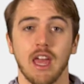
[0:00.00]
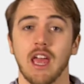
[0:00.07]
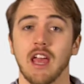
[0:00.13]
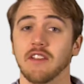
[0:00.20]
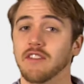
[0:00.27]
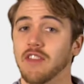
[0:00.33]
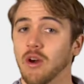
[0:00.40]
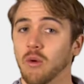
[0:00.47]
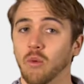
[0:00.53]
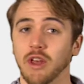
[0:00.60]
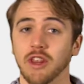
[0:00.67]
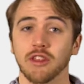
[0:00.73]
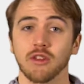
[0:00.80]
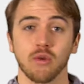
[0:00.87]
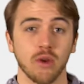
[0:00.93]
is that
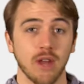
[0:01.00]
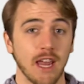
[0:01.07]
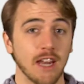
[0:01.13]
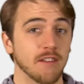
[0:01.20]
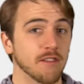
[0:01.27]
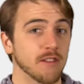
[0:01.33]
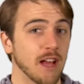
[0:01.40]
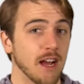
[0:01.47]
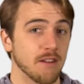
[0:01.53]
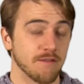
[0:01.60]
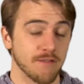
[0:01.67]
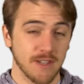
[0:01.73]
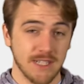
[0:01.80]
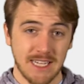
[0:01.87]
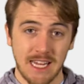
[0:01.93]
with Creative Cloud
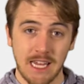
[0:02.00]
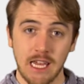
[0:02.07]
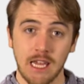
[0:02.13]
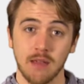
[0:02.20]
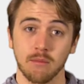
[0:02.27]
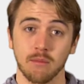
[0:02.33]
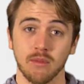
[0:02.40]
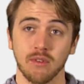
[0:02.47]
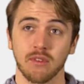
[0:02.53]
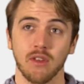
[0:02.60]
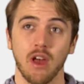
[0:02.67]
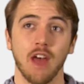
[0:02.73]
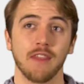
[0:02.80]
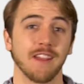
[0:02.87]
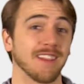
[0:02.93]
for Teams,
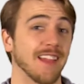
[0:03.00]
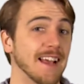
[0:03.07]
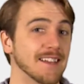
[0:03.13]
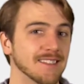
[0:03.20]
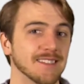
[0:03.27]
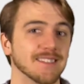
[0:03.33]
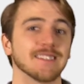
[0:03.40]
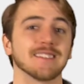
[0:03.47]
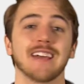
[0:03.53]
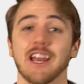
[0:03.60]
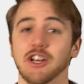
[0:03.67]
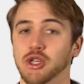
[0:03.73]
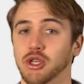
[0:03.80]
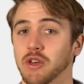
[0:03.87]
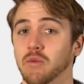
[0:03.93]
the license is
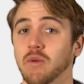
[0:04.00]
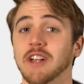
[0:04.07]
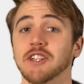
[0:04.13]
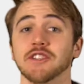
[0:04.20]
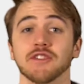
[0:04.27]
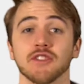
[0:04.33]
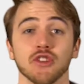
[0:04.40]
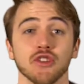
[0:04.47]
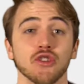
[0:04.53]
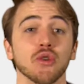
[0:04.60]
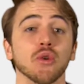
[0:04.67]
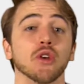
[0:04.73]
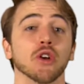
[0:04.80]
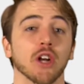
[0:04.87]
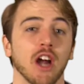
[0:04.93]
actually registered
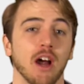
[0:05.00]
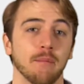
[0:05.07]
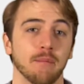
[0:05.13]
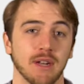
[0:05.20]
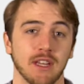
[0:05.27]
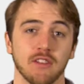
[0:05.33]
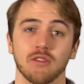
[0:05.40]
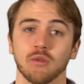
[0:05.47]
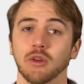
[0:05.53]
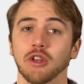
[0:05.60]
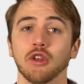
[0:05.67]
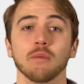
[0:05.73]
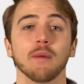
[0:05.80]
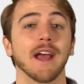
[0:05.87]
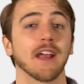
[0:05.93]
to your company. So
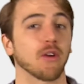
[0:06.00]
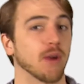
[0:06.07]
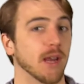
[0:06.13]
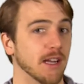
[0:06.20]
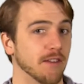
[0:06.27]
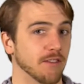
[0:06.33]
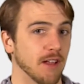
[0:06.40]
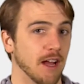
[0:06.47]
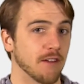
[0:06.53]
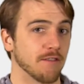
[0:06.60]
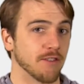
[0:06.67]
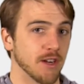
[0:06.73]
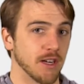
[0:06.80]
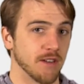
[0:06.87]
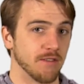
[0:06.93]
when you buy Creative Cloud
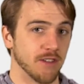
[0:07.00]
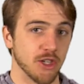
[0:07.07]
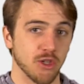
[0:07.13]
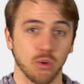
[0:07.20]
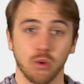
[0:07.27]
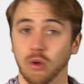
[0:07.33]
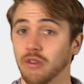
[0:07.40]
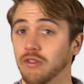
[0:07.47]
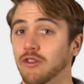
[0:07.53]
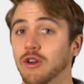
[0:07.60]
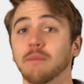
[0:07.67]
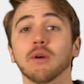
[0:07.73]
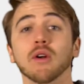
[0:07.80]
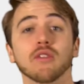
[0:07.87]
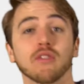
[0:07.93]
for individuals for
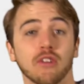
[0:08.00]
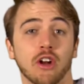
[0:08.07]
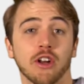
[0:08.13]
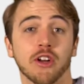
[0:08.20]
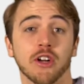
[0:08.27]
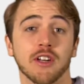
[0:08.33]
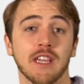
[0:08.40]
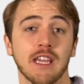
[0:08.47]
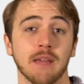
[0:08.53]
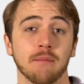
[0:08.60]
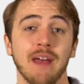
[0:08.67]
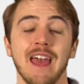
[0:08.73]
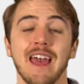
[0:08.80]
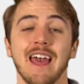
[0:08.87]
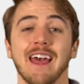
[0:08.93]
a person on your team,
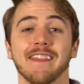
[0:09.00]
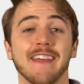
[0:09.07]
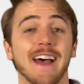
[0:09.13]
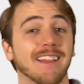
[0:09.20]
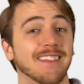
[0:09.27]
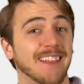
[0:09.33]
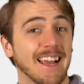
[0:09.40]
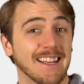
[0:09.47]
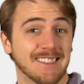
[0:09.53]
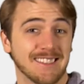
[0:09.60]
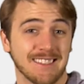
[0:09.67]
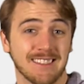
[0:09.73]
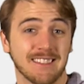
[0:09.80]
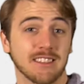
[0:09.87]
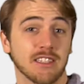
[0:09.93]
that
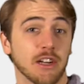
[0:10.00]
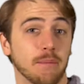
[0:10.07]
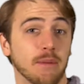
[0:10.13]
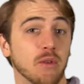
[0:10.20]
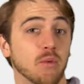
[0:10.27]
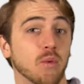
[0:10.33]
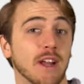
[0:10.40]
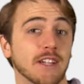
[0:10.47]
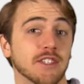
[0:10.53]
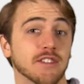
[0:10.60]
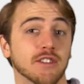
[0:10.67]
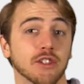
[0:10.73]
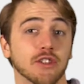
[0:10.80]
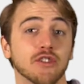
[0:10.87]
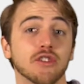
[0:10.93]
license is going to be
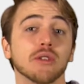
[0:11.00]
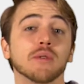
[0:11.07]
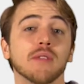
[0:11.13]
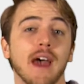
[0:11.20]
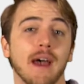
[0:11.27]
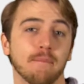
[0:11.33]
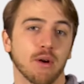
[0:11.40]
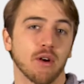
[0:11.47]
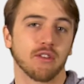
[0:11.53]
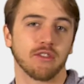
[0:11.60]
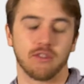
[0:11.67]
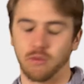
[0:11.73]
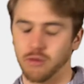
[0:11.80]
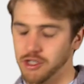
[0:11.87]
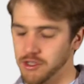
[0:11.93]
registered to that
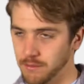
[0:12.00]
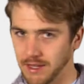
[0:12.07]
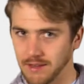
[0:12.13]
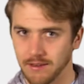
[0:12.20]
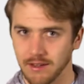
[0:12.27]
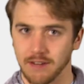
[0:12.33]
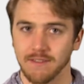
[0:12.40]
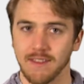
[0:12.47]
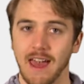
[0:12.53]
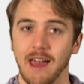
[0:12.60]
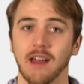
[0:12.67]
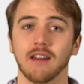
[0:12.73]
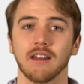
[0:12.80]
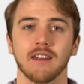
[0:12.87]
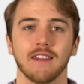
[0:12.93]
person, which means that if
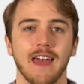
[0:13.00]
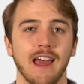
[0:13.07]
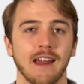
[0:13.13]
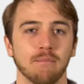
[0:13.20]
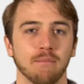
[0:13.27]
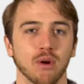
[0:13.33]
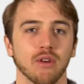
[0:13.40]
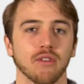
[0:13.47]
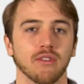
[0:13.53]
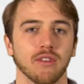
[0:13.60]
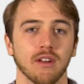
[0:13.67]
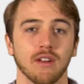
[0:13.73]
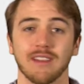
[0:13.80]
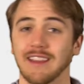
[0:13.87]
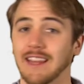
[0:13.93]
that, that
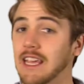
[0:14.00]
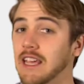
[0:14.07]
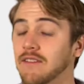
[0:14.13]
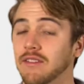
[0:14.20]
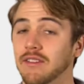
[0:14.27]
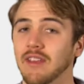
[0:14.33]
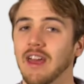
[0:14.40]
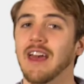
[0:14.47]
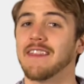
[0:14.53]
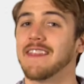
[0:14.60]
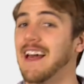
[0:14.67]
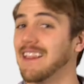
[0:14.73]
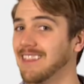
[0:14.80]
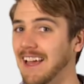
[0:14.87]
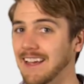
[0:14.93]
person leaves,
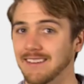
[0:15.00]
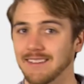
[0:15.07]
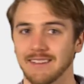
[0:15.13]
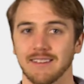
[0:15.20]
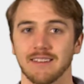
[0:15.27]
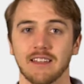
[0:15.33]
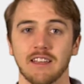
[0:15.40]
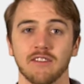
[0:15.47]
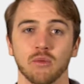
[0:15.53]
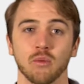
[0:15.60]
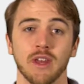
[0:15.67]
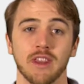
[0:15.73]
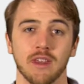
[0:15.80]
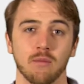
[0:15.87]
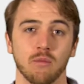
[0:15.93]
that license leaves
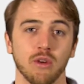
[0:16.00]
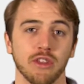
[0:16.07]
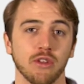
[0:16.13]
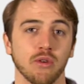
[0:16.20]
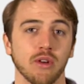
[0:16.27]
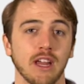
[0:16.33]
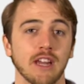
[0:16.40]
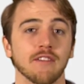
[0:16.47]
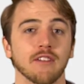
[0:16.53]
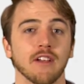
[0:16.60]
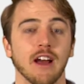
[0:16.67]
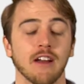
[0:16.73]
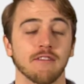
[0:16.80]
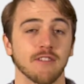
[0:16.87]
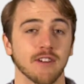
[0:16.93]
with them. With Creative
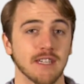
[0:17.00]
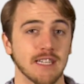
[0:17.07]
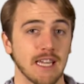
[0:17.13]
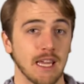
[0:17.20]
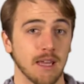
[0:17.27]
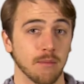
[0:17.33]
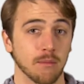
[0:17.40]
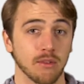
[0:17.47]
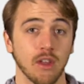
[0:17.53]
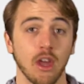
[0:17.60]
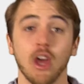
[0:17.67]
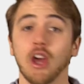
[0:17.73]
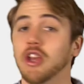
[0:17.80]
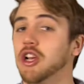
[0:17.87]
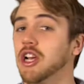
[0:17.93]
Cloud for Teams,
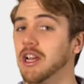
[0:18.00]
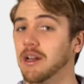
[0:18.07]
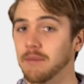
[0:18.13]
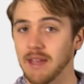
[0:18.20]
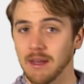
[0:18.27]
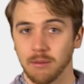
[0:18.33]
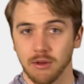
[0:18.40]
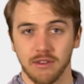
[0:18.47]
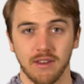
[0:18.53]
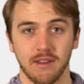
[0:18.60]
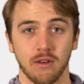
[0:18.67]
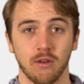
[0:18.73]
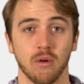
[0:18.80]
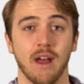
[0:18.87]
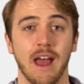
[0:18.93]
you're going to be able
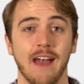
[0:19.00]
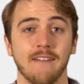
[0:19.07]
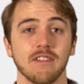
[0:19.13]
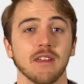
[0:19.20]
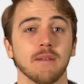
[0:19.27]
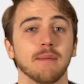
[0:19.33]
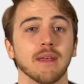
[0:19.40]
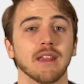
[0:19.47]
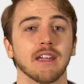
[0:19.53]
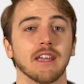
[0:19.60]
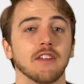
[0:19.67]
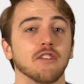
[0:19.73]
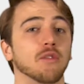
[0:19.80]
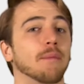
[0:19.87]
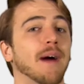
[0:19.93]
to have the
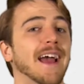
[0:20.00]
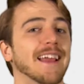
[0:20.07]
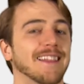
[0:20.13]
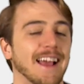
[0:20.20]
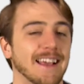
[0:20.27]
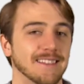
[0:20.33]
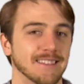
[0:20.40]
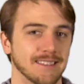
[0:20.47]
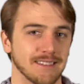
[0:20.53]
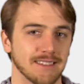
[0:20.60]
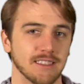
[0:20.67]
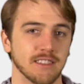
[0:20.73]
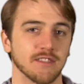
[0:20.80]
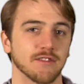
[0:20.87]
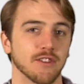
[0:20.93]
ability to buy
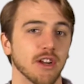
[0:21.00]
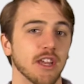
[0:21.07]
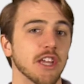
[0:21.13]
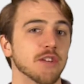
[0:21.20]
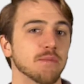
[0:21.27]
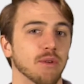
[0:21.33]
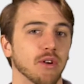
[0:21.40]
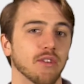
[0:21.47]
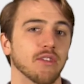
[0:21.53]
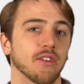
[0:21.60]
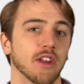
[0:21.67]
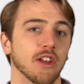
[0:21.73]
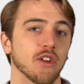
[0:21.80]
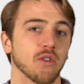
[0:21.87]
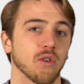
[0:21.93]
licenses for each
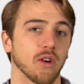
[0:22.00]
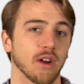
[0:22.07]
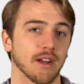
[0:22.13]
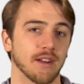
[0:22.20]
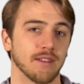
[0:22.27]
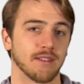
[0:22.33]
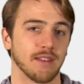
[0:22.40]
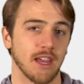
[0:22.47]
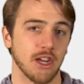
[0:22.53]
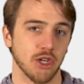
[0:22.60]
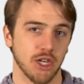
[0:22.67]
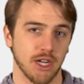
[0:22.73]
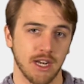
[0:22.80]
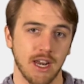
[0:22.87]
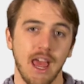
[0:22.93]
person in your
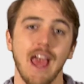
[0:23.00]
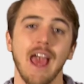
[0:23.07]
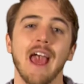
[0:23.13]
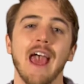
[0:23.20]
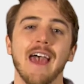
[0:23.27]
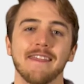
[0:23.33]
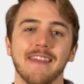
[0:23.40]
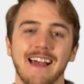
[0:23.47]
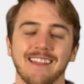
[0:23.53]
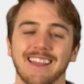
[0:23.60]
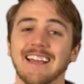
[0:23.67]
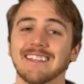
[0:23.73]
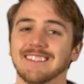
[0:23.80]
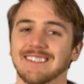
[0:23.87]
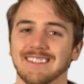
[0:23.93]
organization, and that
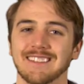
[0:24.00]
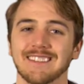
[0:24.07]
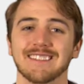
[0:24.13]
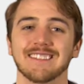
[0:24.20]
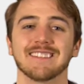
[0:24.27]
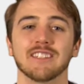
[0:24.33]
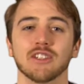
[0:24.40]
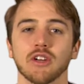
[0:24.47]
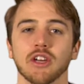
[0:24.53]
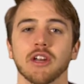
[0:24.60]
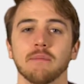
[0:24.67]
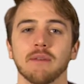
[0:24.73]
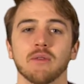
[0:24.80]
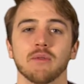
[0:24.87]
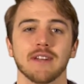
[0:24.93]
license is still going
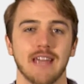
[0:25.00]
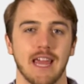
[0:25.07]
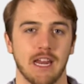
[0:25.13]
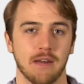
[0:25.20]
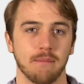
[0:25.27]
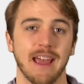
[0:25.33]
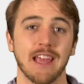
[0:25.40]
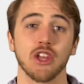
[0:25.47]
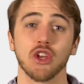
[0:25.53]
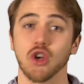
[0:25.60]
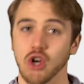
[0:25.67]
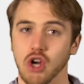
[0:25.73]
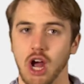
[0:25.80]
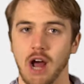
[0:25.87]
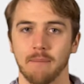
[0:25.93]
to be retained by
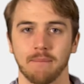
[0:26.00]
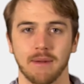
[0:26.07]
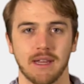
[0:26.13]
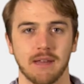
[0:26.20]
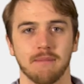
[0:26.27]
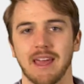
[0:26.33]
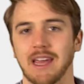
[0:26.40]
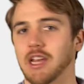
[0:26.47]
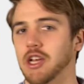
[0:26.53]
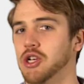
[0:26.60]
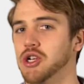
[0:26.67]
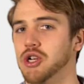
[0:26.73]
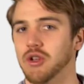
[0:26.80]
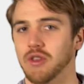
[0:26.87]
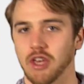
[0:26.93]
your company, making
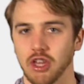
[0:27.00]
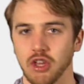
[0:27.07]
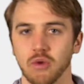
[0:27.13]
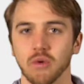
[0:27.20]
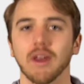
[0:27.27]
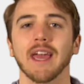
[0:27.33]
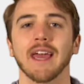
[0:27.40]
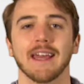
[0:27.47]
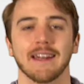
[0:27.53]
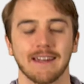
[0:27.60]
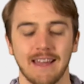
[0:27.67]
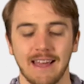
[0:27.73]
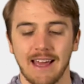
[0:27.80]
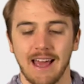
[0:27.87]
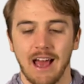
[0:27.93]
sure that you can
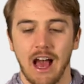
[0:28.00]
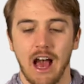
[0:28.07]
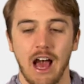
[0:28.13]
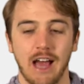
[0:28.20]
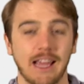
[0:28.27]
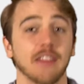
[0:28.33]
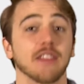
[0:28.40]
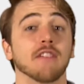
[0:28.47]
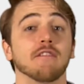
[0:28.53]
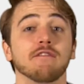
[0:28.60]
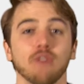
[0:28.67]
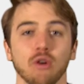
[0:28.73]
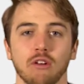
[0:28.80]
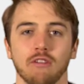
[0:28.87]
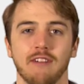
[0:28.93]
uh, get the
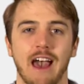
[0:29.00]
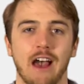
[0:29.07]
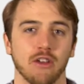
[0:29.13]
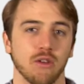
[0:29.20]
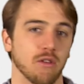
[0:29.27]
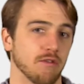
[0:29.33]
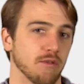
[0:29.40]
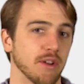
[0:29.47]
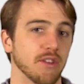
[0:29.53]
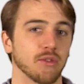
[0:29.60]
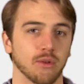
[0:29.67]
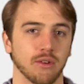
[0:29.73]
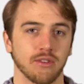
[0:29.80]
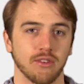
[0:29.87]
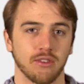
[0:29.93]
full value of
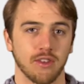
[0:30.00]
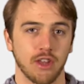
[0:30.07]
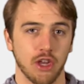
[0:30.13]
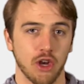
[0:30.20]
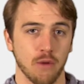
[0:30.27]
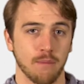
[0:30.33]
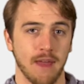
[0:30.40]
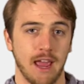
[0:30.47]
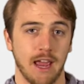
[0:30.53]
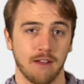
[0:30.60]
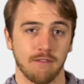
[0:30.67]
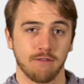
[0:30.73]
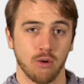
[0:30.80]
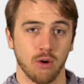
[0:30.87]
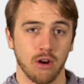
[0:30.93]
resources that you're
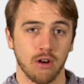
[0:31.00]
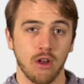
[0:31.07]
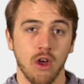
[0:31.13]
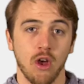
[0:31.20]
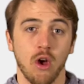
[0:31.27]
paying for.